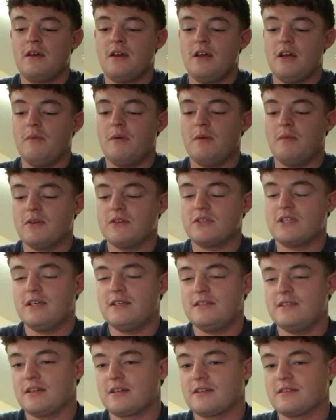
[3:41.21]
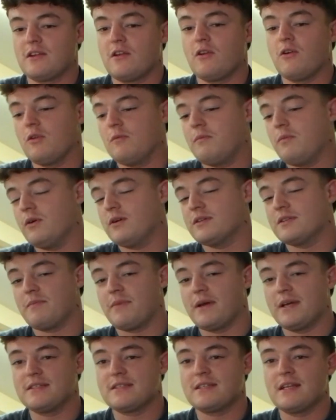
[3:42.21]
it'll be much easier because a lot of the boys are
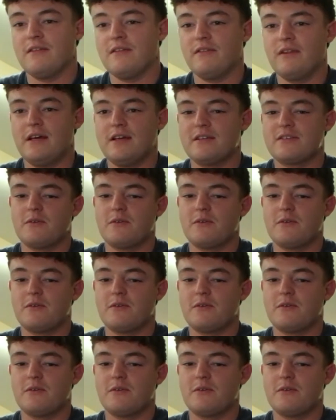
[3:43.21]
based down there.